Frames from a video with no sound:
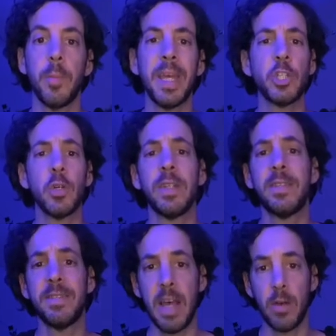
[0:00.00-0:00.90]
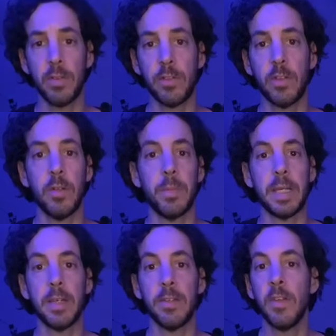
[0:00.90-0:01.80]
Make sure it sounds good,
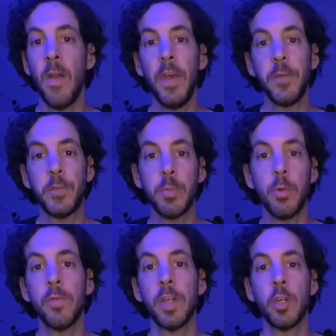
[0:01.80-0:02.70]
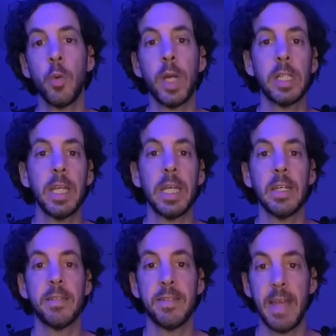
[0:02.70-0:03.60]
because if you're moving quickly and
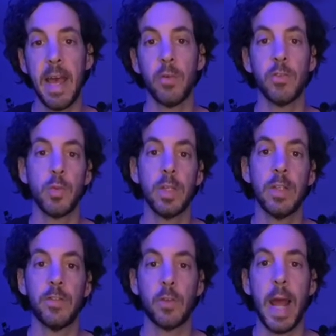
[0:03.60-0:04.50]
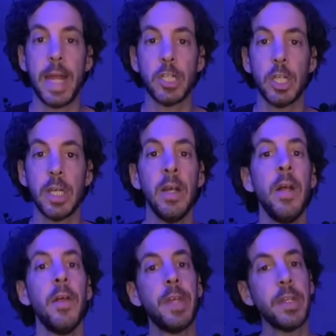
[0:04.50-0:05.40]
it sounds really scratchy,
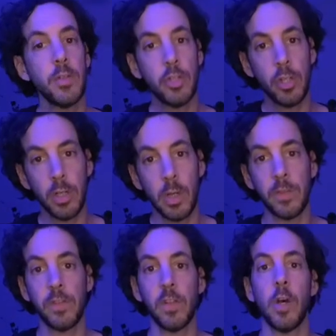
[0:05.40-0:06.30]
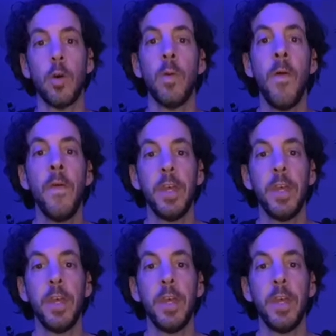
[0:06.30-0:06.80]
then you should go slow.